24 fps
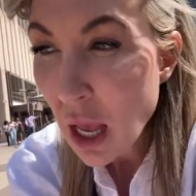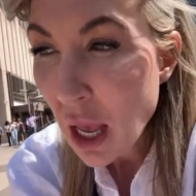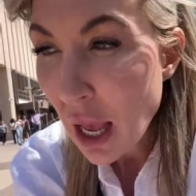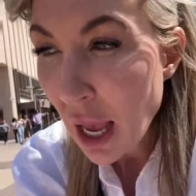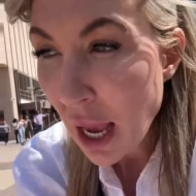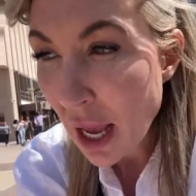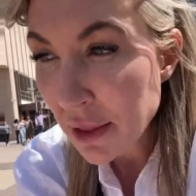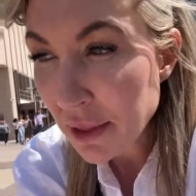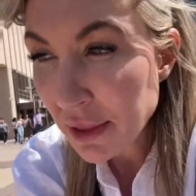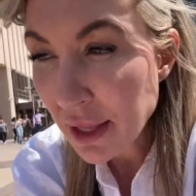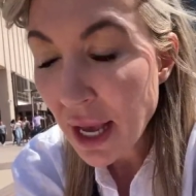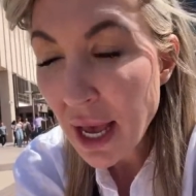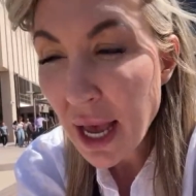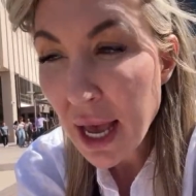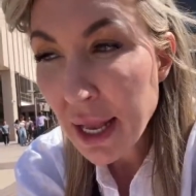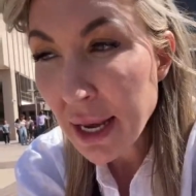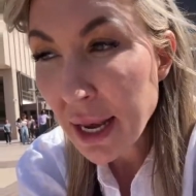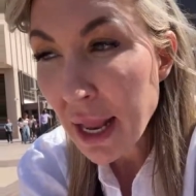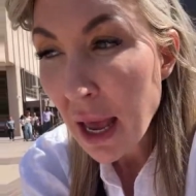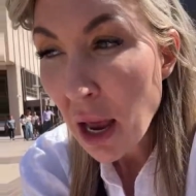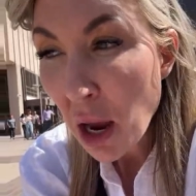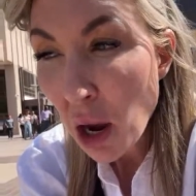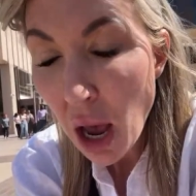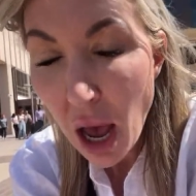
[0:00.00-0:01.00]
And
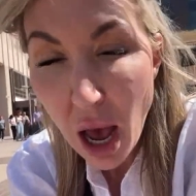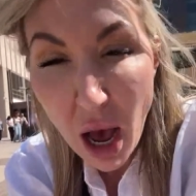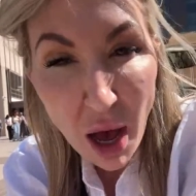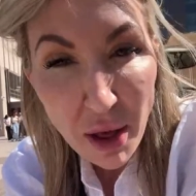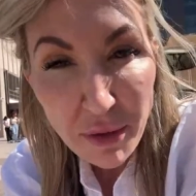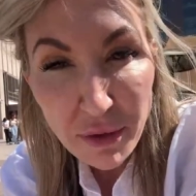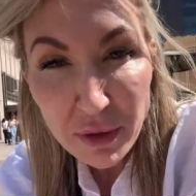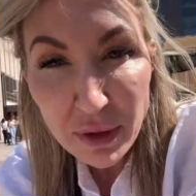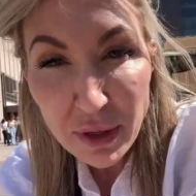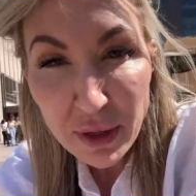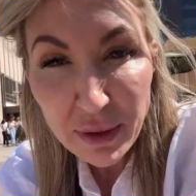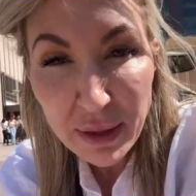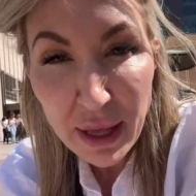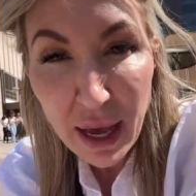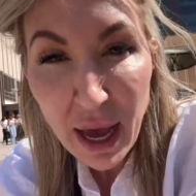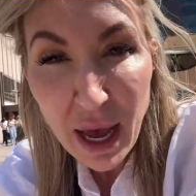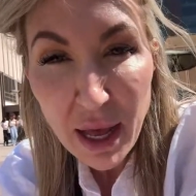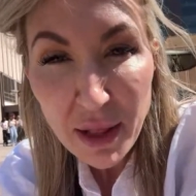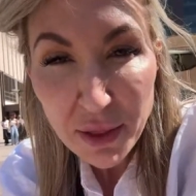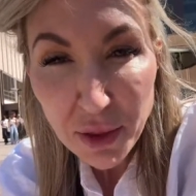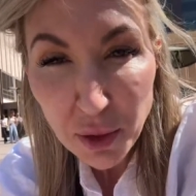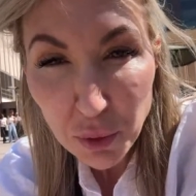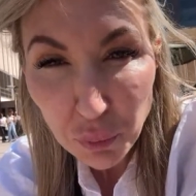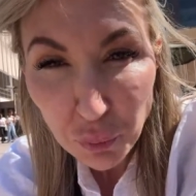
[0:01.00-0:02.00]
then, other than
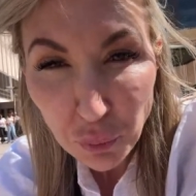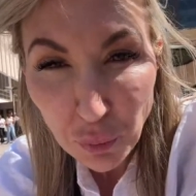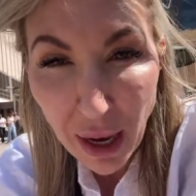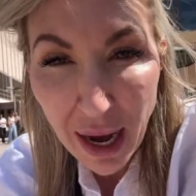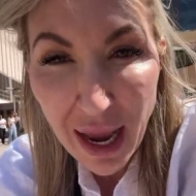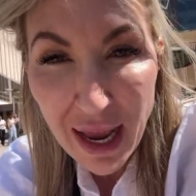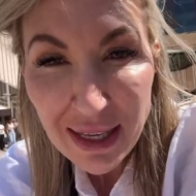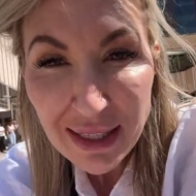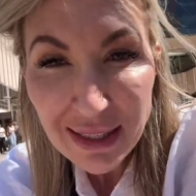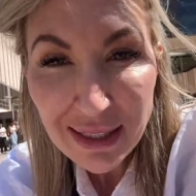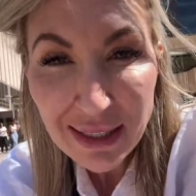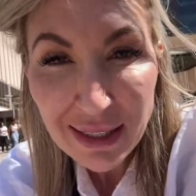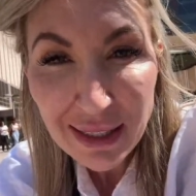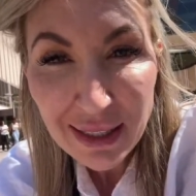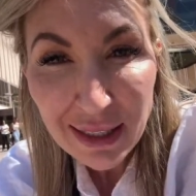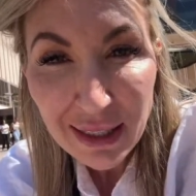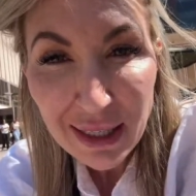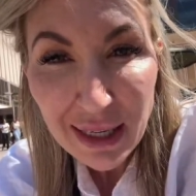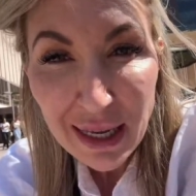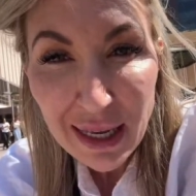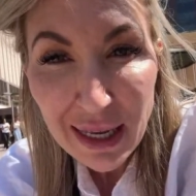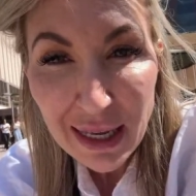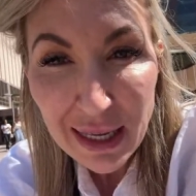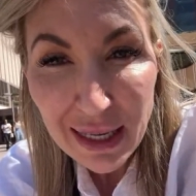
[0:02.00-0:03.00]
that, the rest
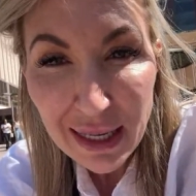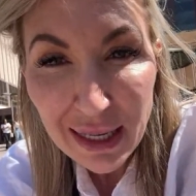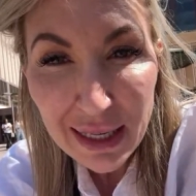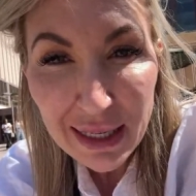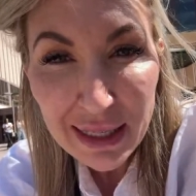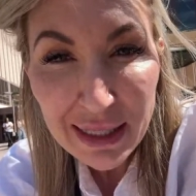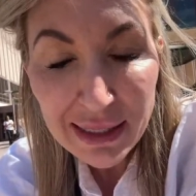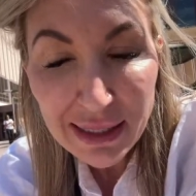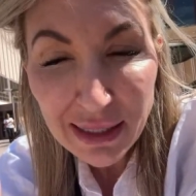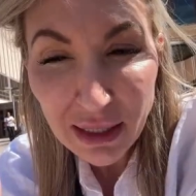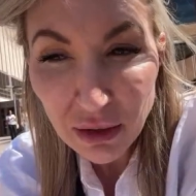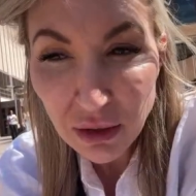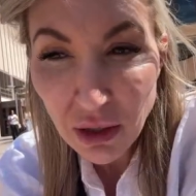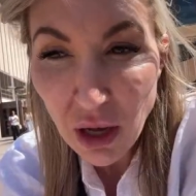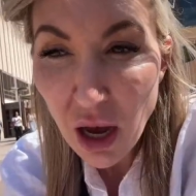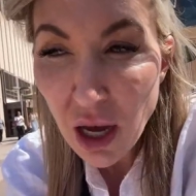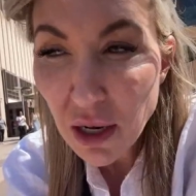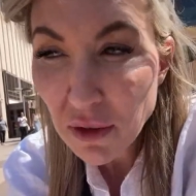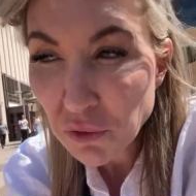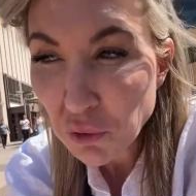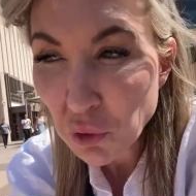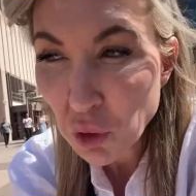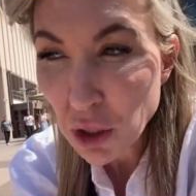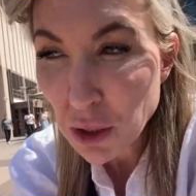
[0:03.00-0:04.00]
is law
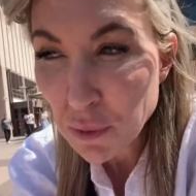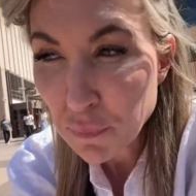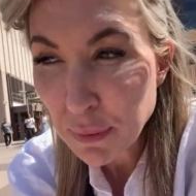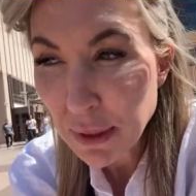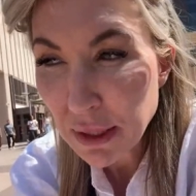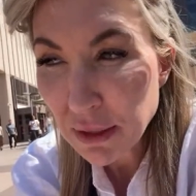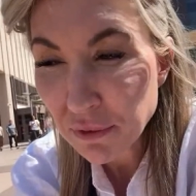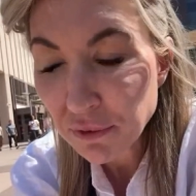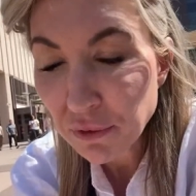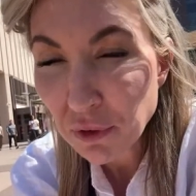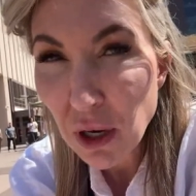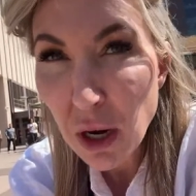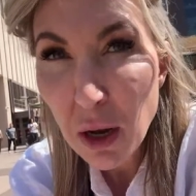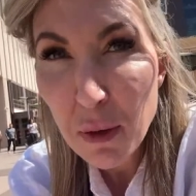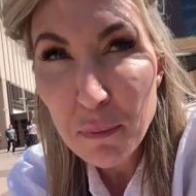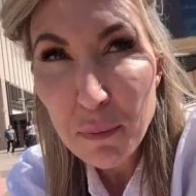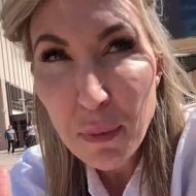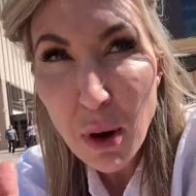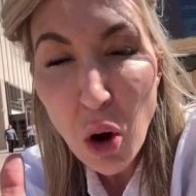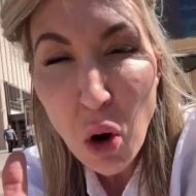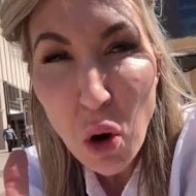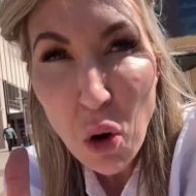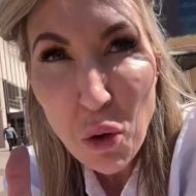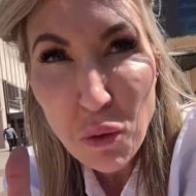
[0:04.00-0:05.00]
enforcement
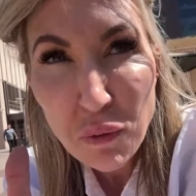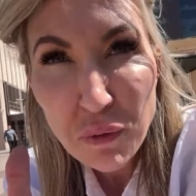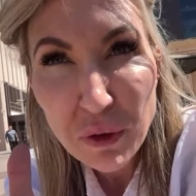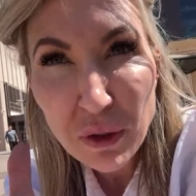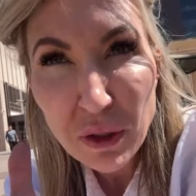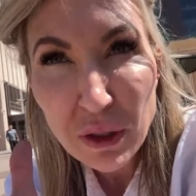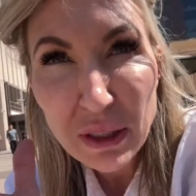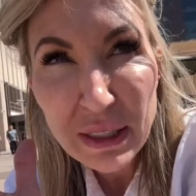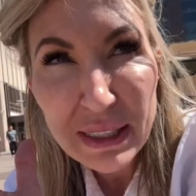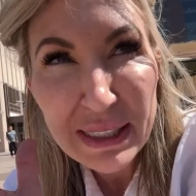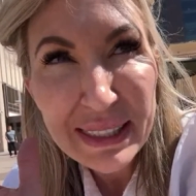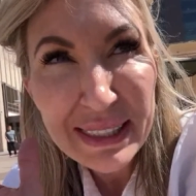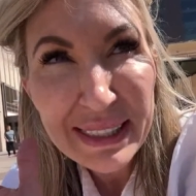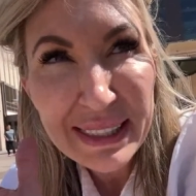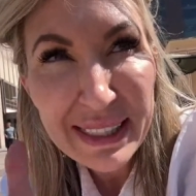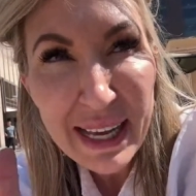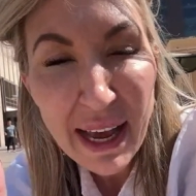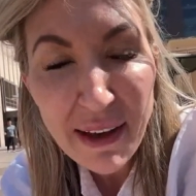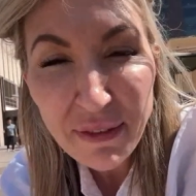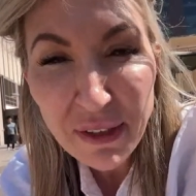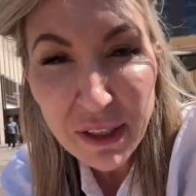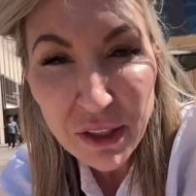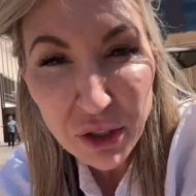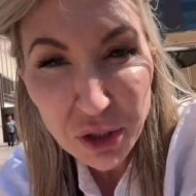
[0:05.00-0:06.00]
from over
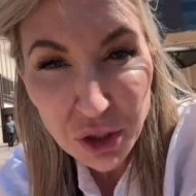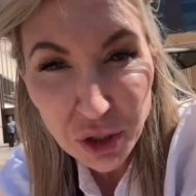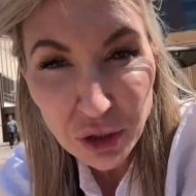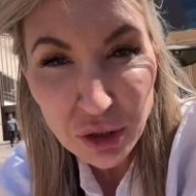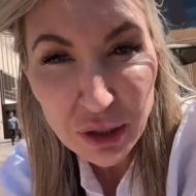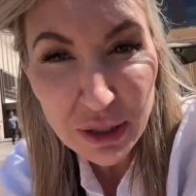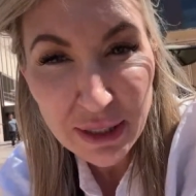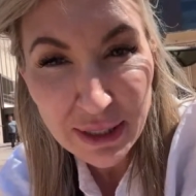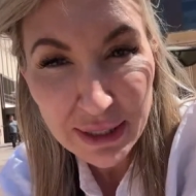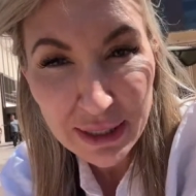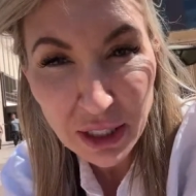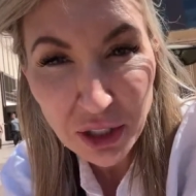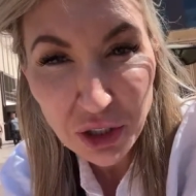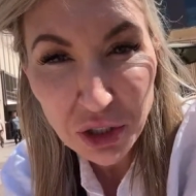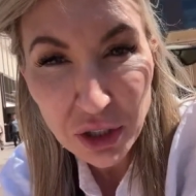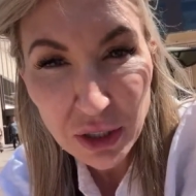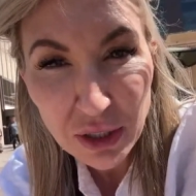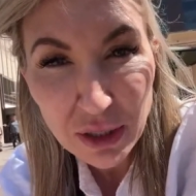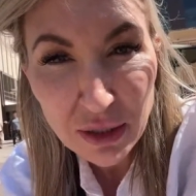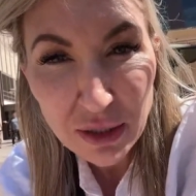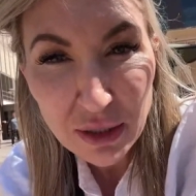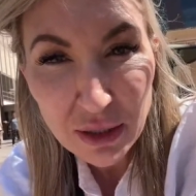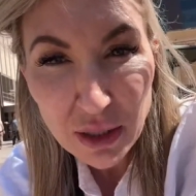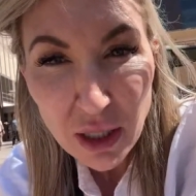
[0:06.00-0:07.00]
7
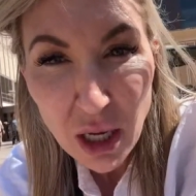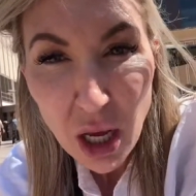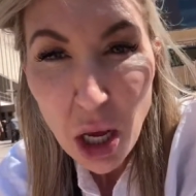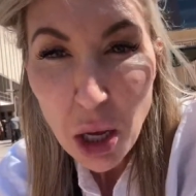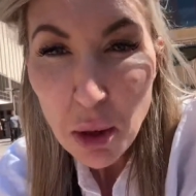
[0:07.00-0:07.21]
jurisdictions.